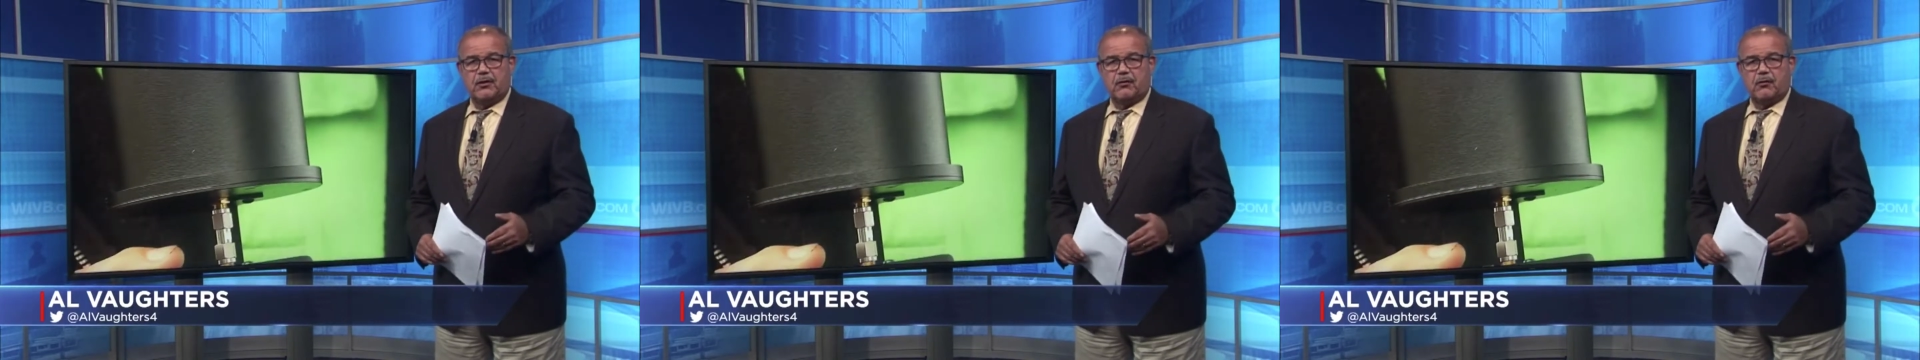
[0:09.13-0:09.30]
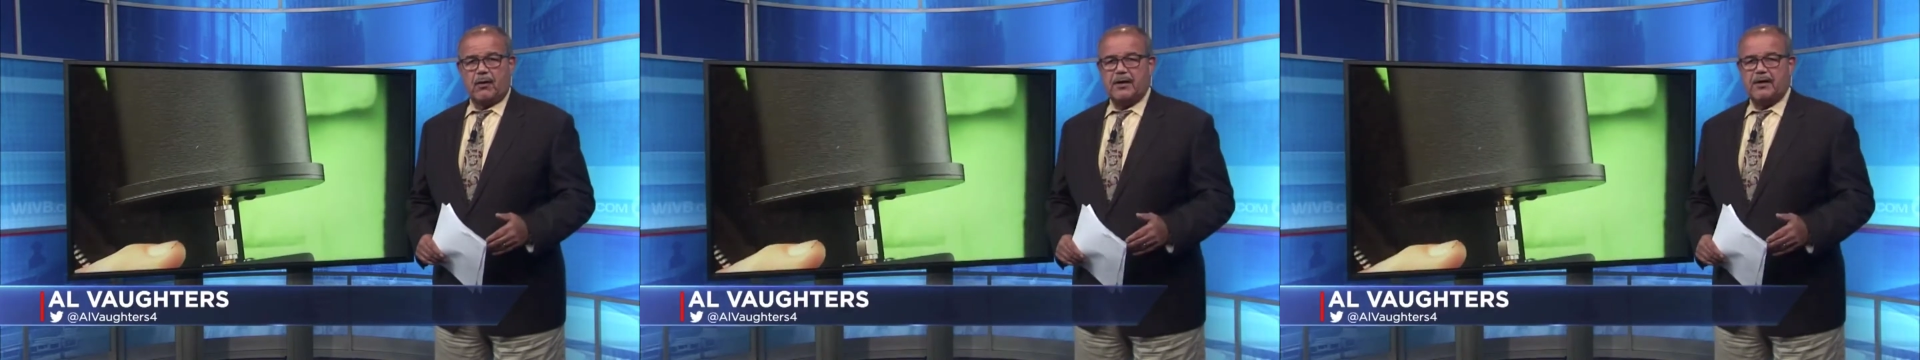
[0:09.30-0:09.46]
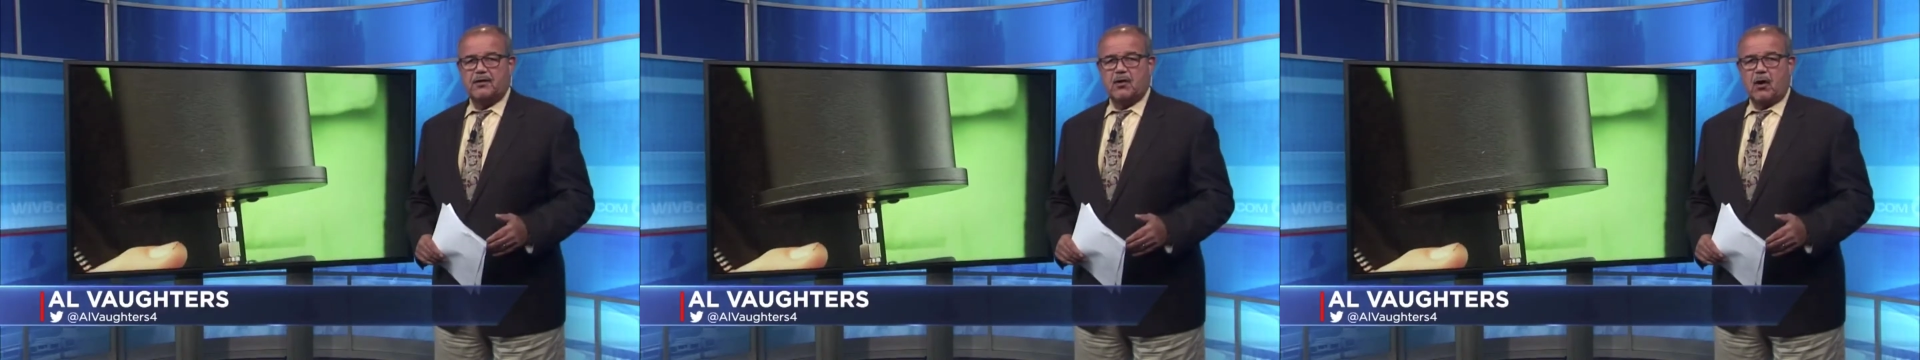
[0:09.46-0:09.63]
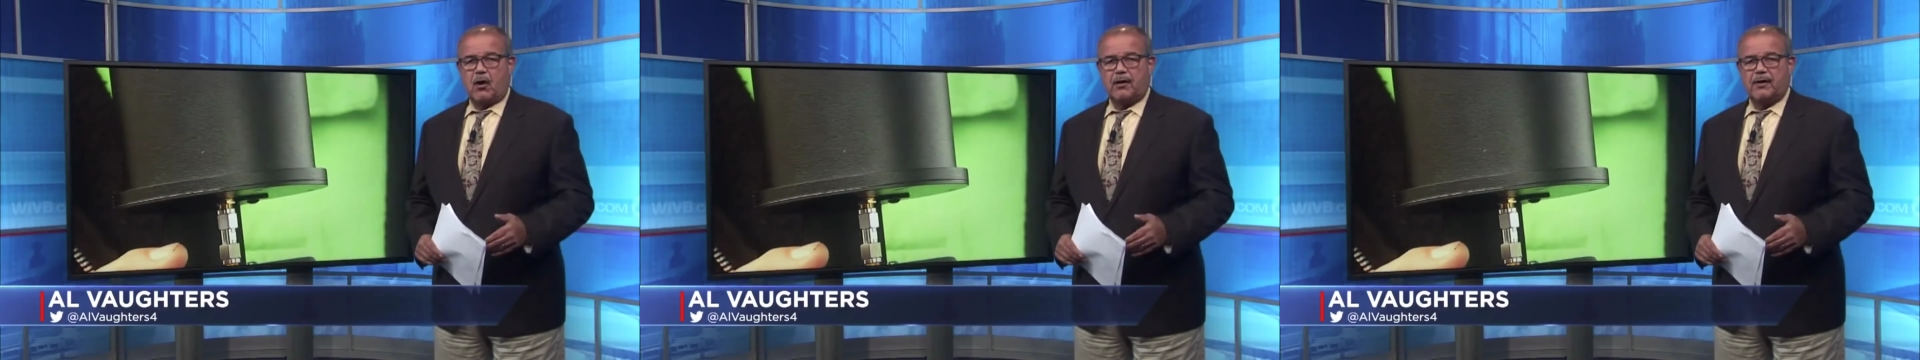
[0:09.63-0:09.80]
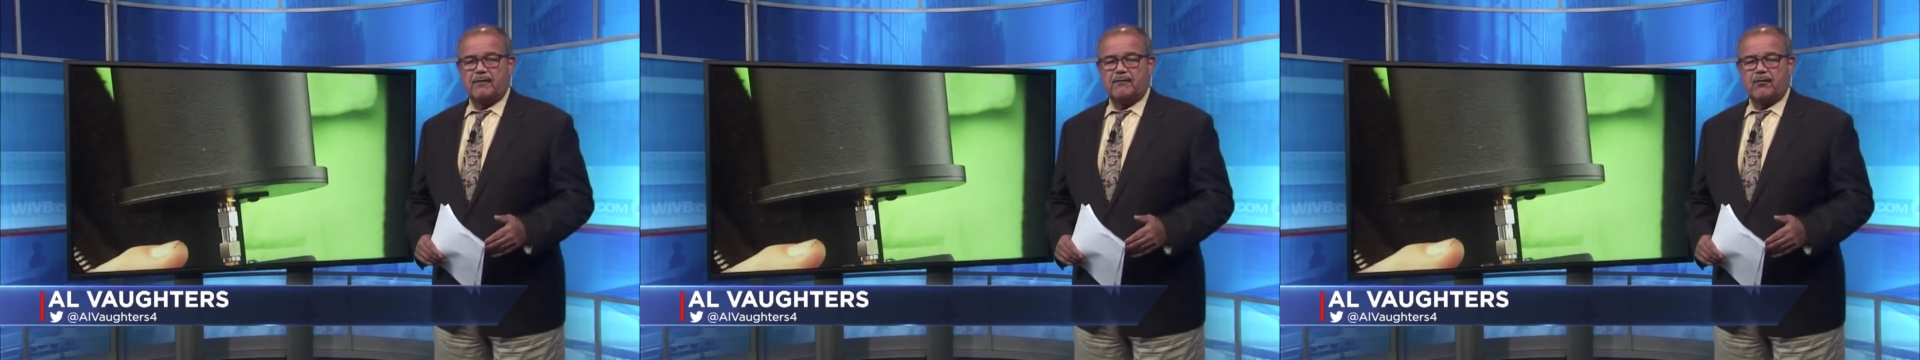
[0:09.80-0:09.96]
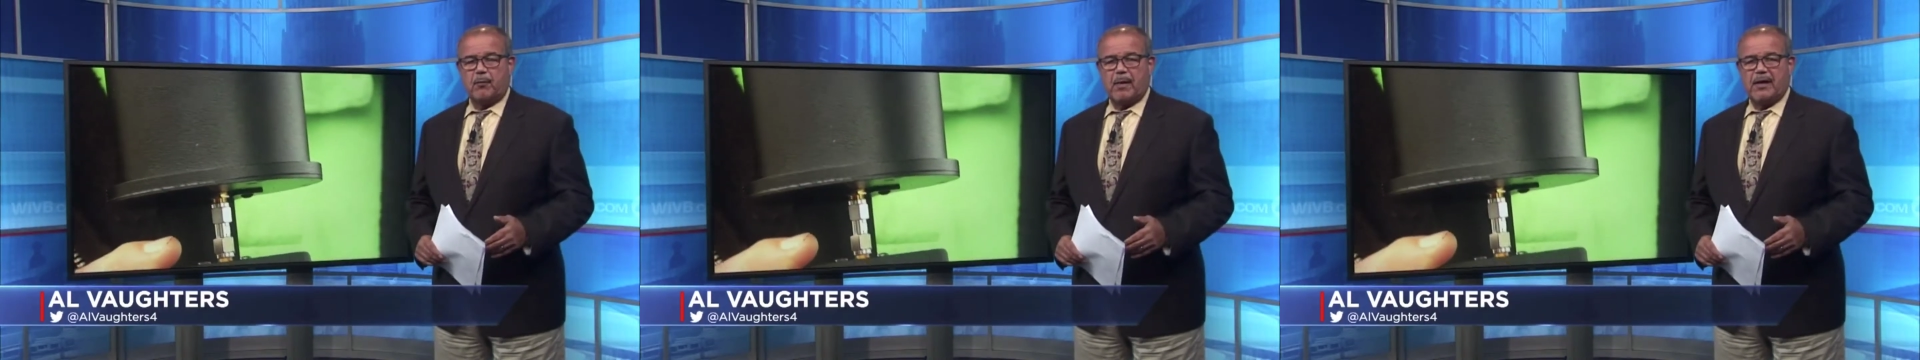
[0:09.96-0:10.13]
credit card
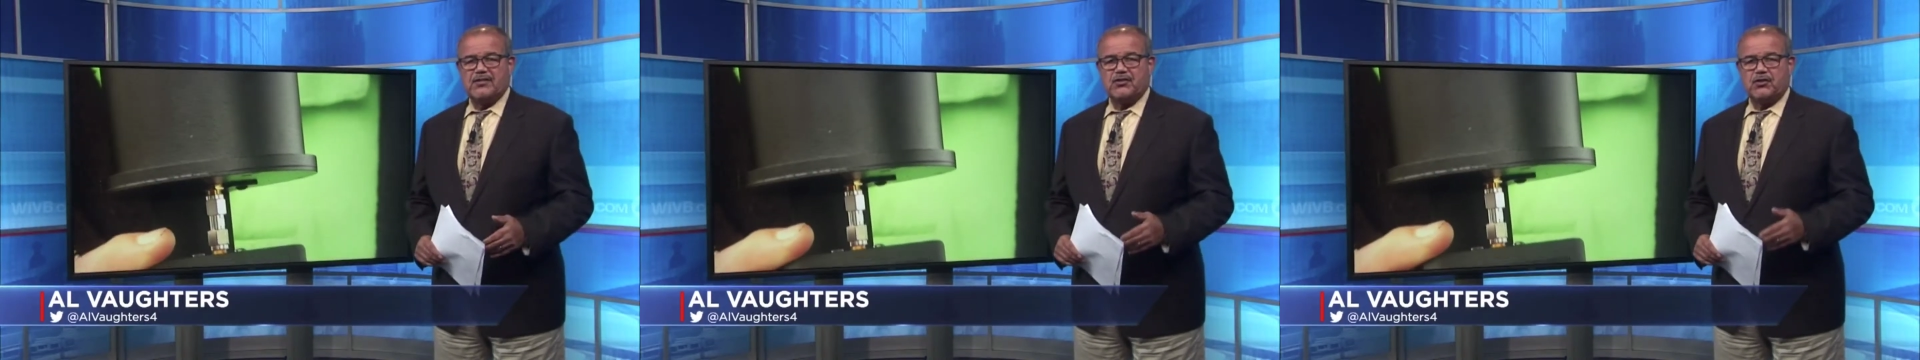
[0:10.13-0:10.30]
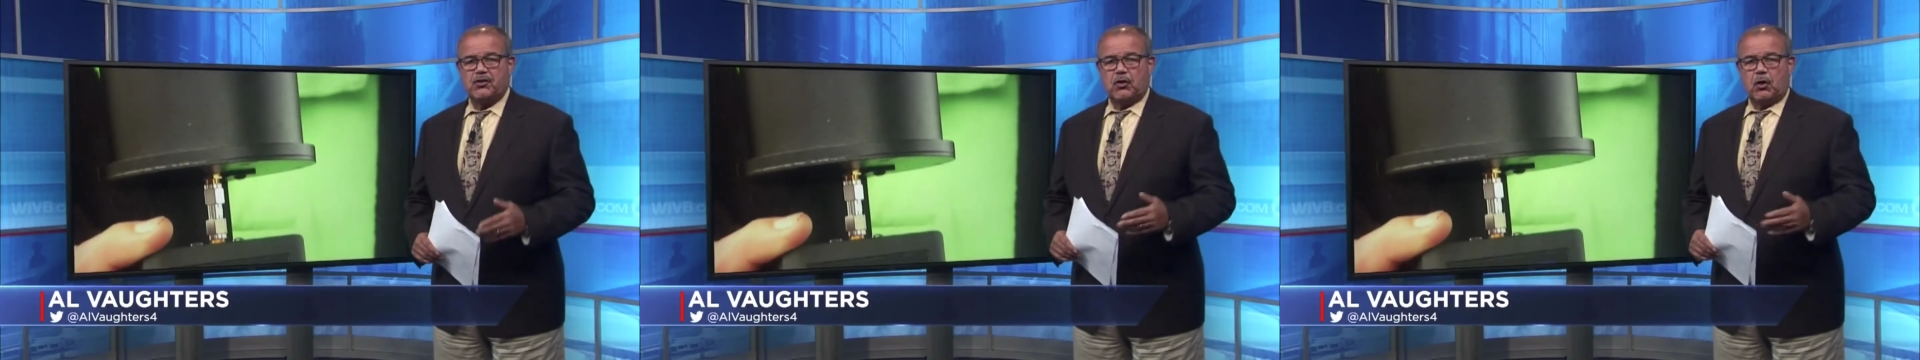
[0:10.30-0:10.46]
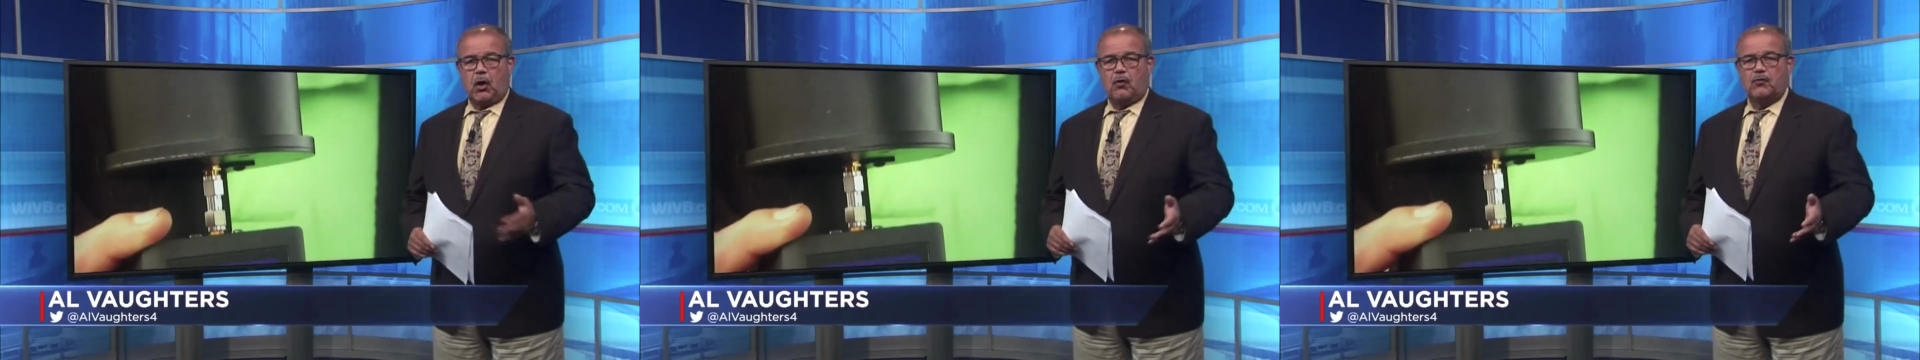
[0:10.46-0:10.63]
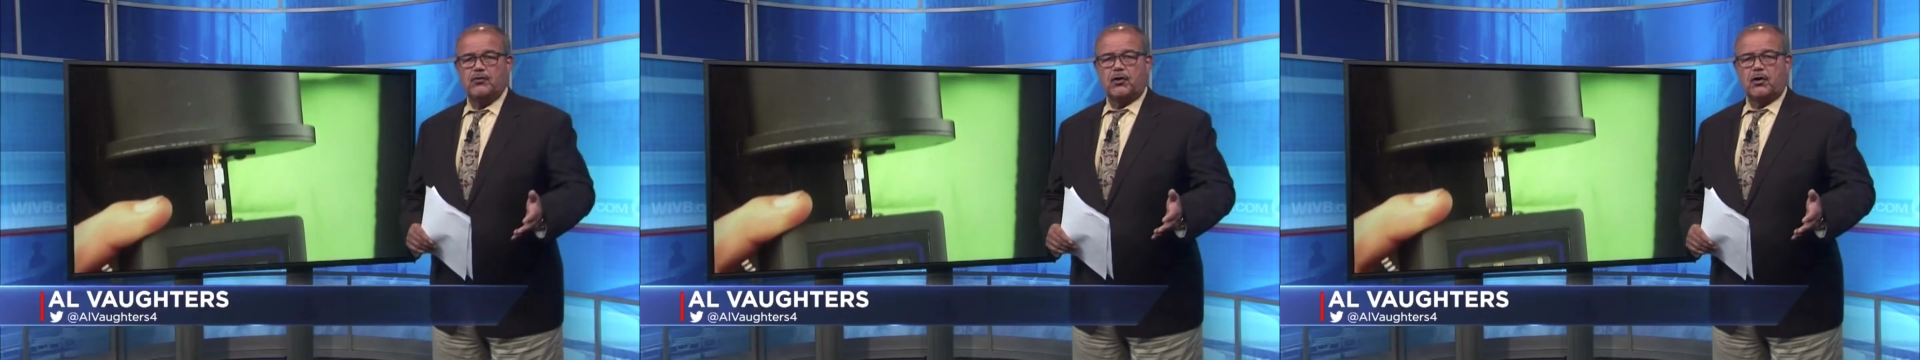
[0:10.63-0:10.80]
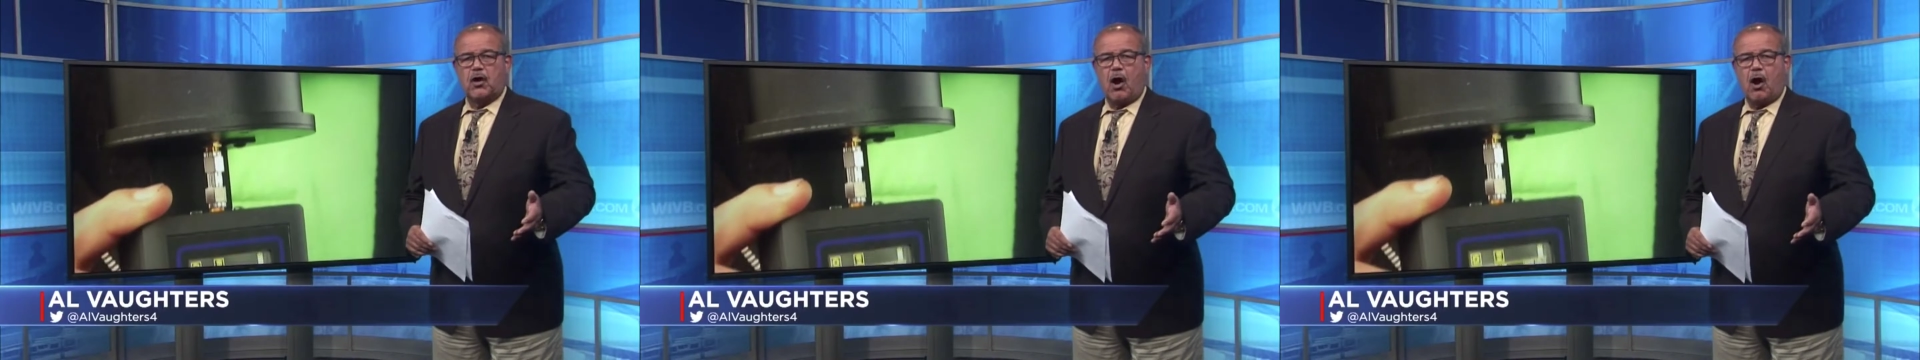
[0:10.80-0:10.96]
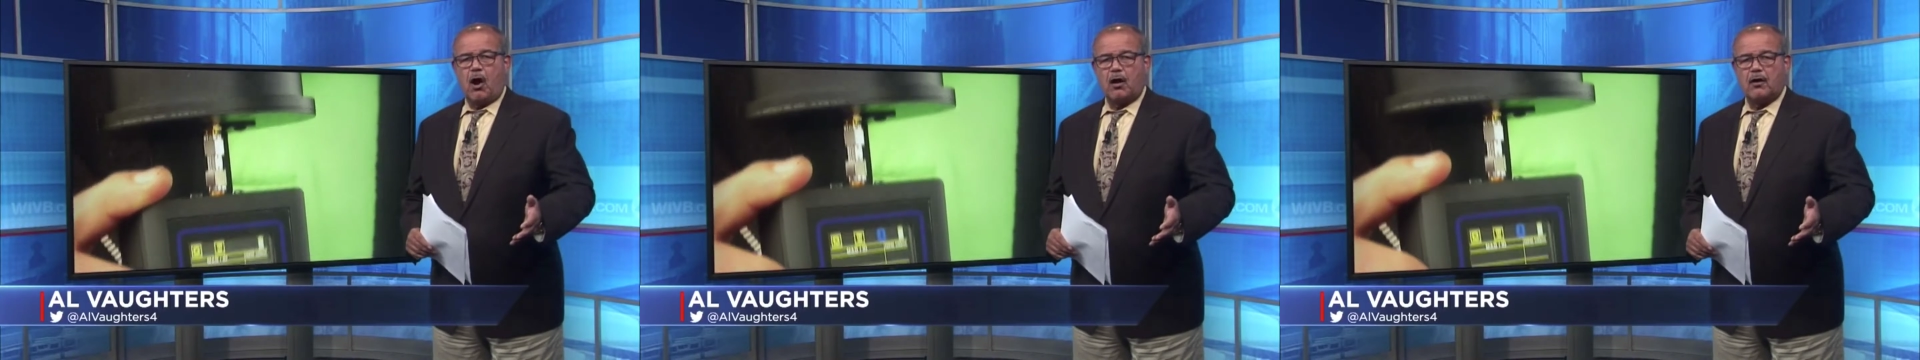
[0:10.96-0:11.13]
information, clone your
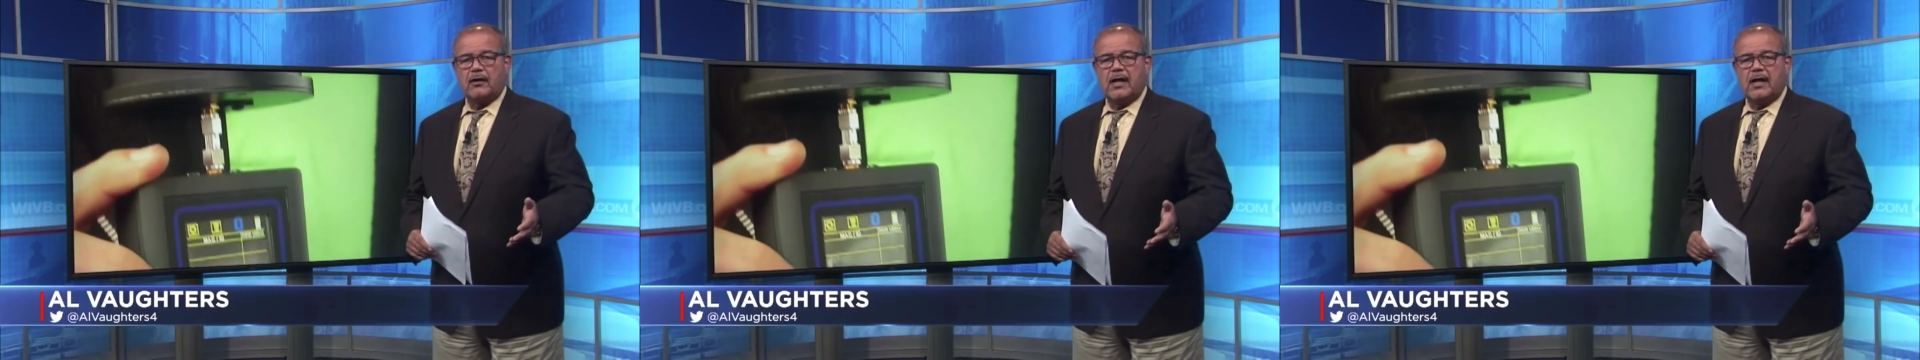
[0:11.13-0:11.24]
card,